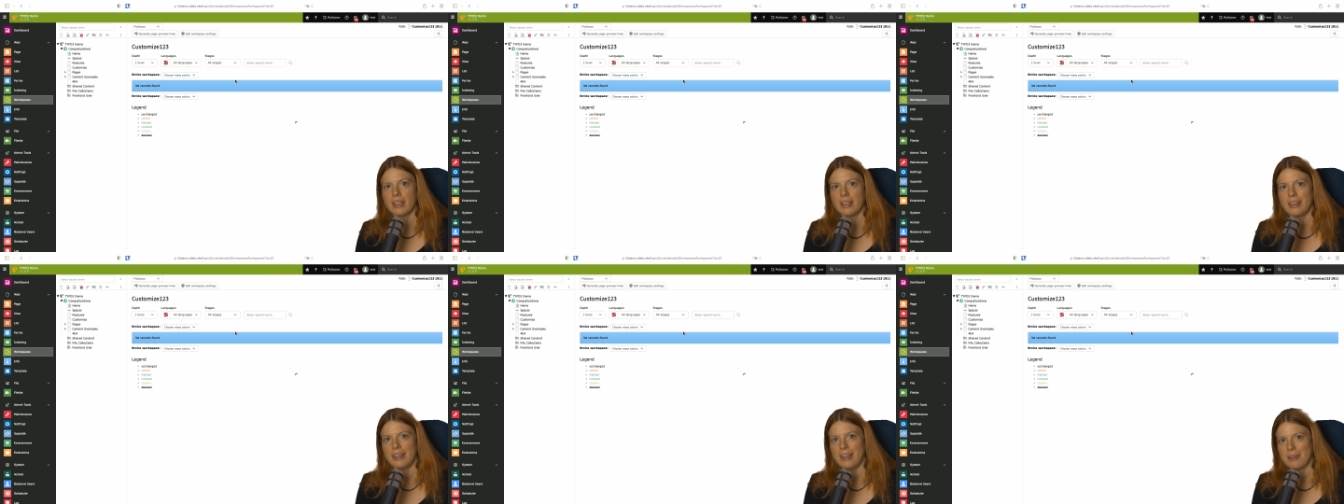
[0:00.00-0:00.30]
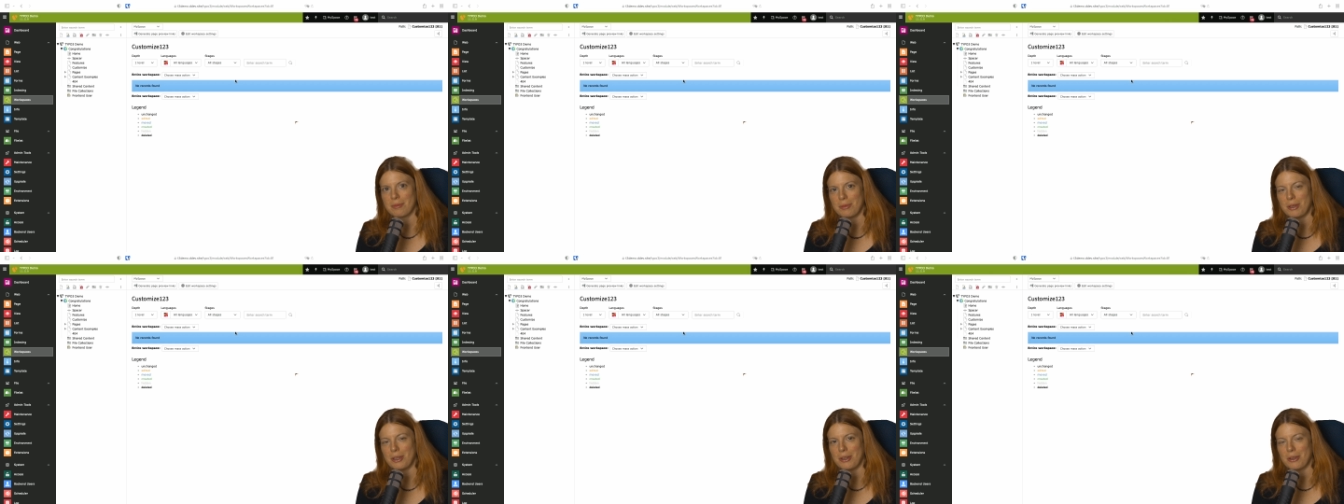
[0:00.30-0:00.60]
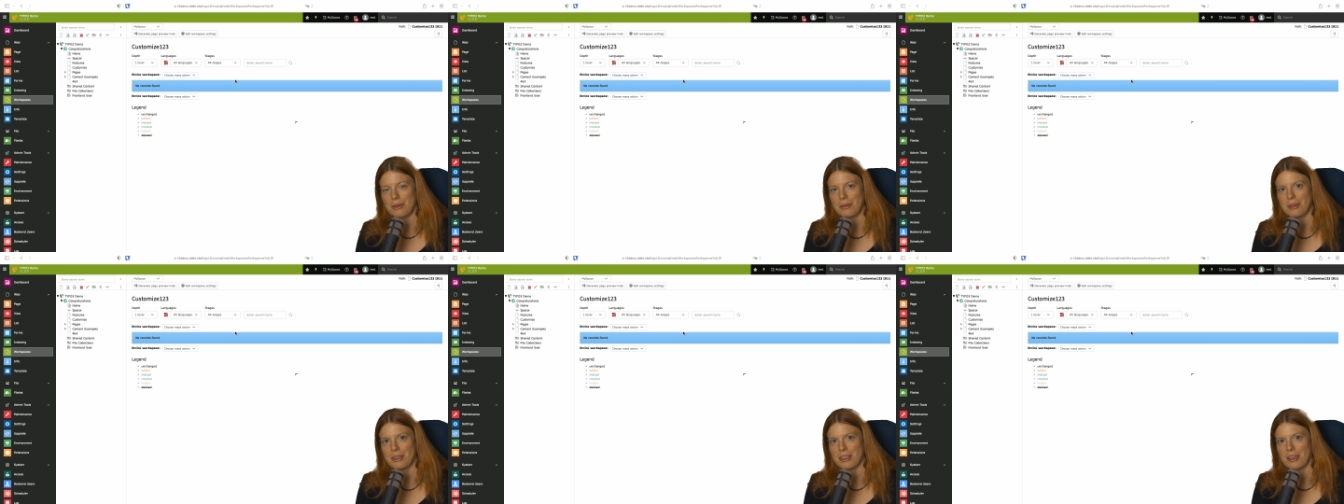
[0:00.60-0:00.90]
Let me
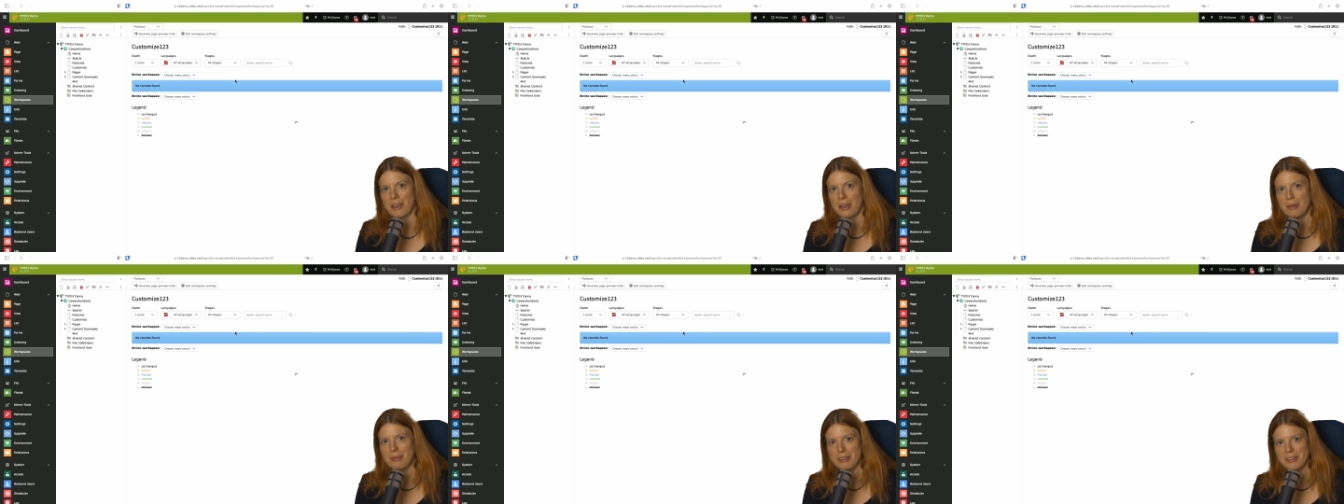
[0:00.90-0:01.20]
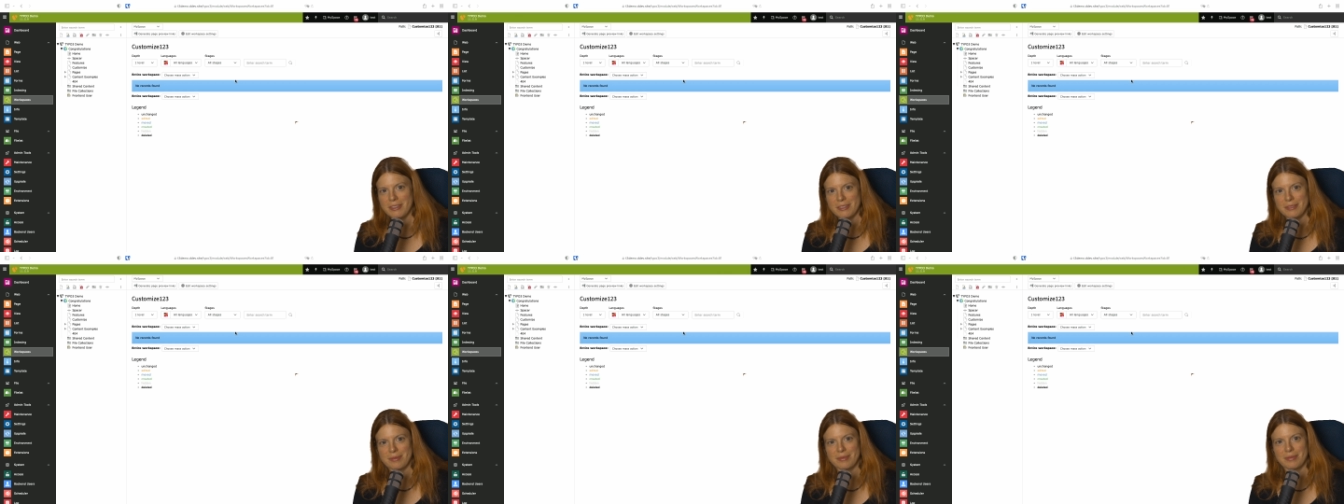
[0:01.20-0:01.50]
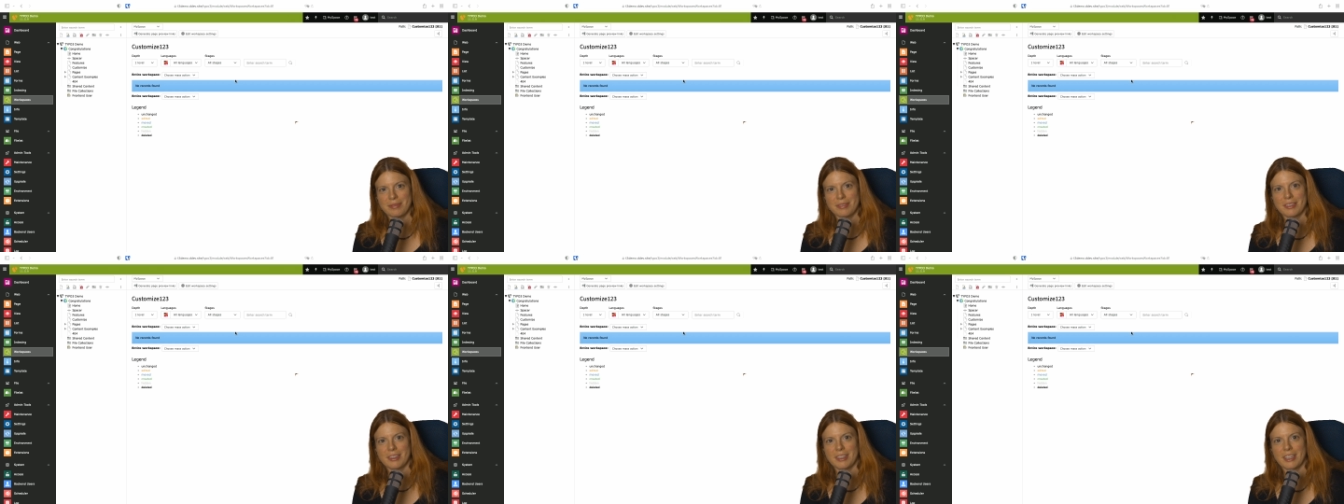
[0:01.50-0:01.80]
know in the comments,
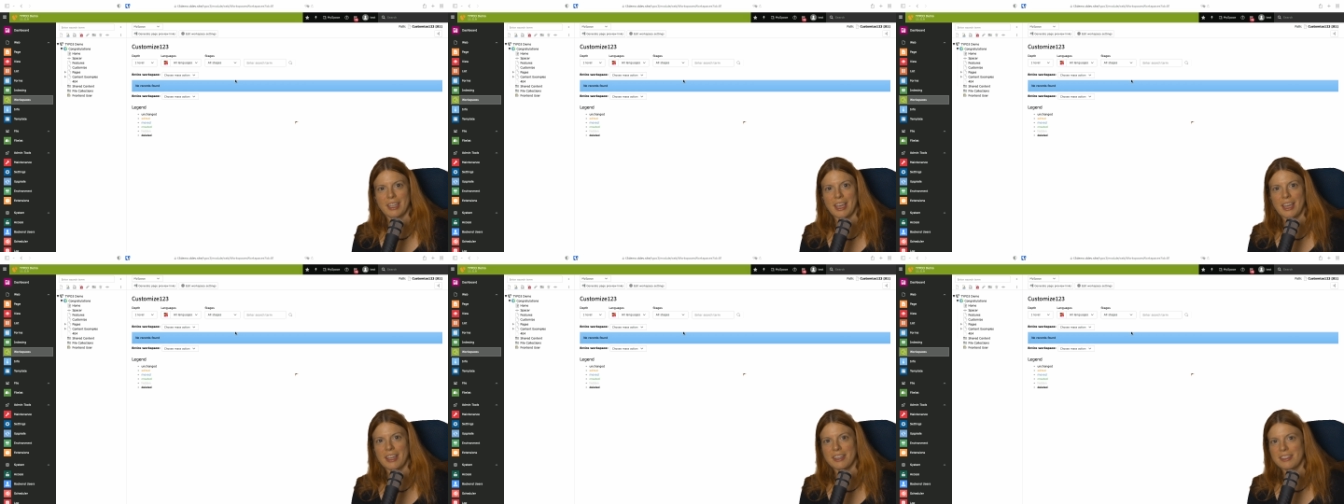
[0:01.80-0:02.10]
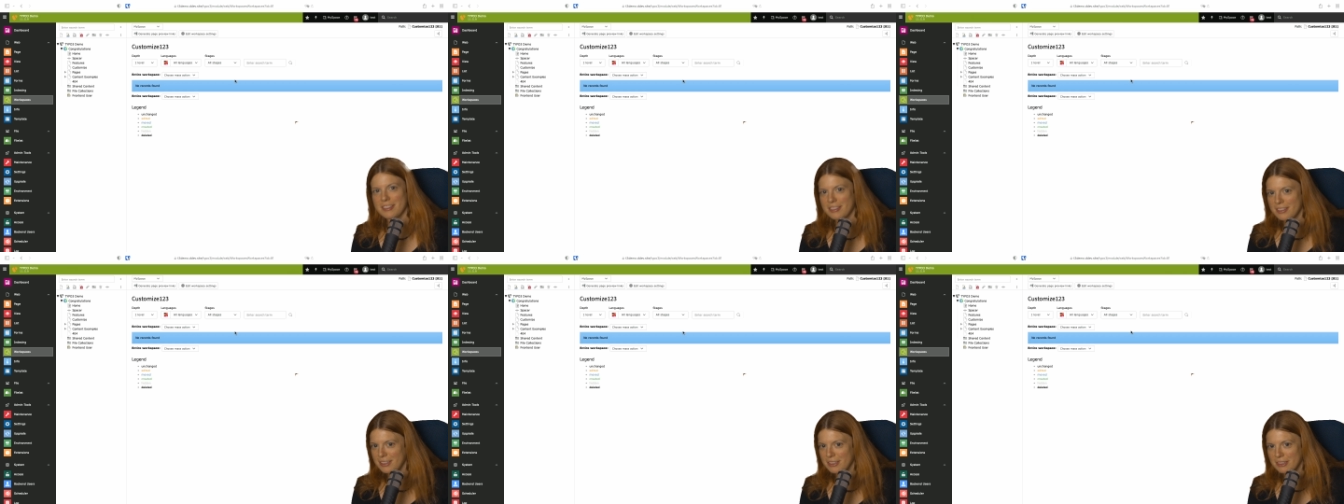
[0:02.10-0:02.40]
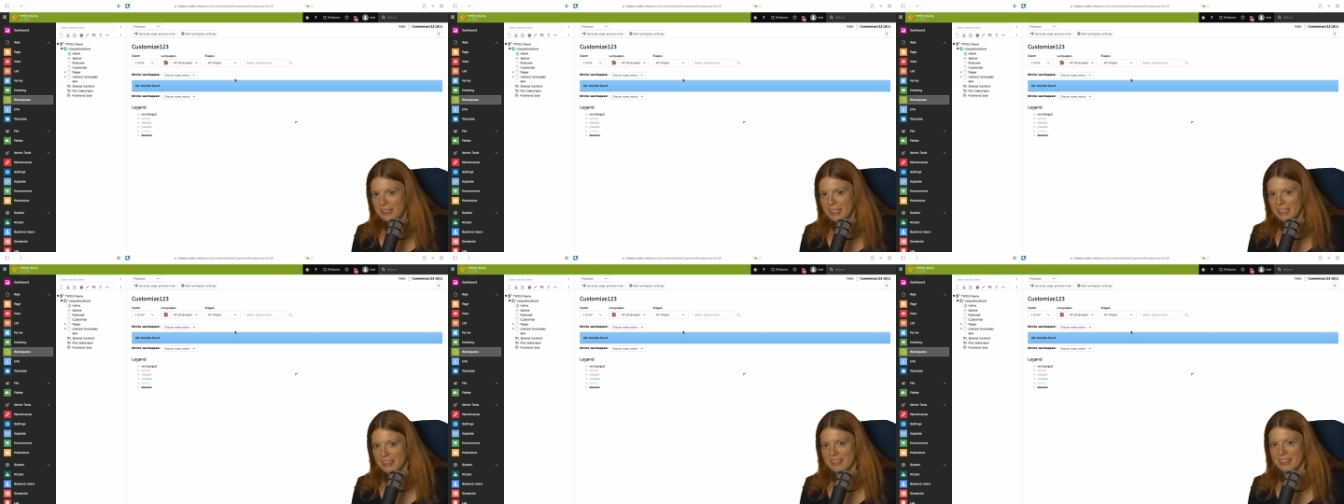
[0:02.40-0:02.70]
and see you
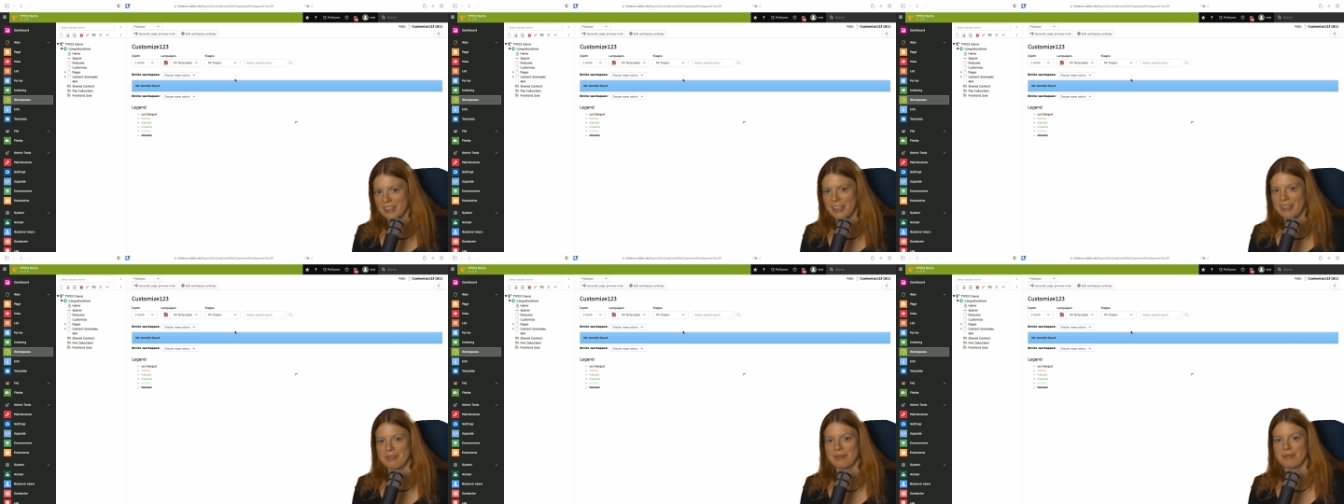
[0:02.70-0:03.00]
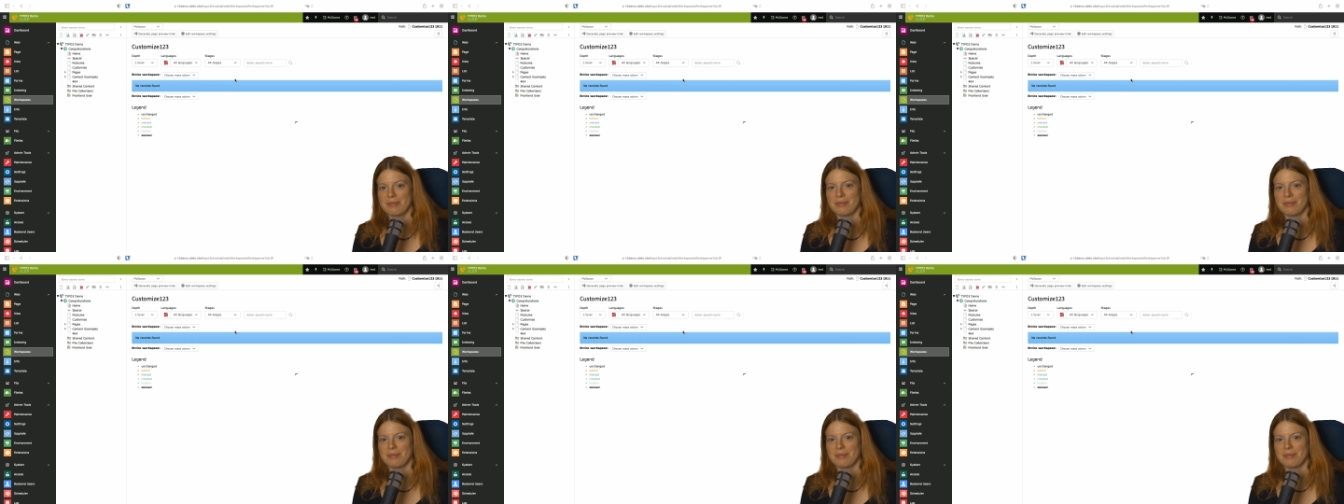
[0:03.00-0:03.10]
next time.